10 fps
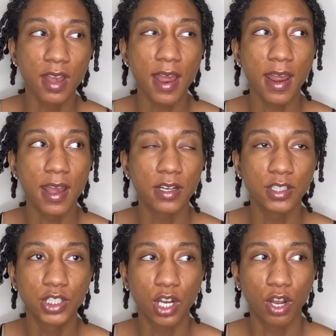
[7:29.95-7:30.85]
And
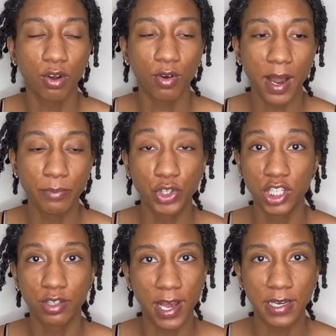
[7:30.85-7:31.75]
so I'm just
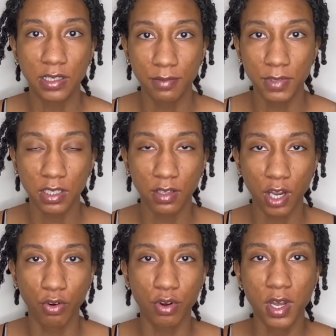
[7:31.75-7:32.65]
trying to leave it
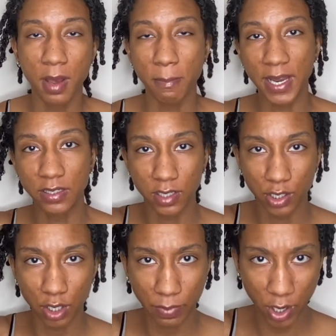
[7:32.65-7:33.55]
alone. My
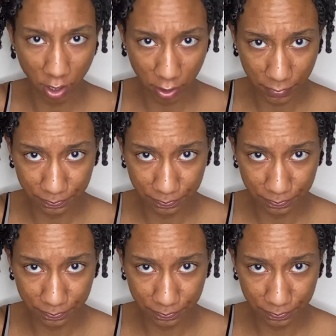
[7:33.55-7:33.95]
center part,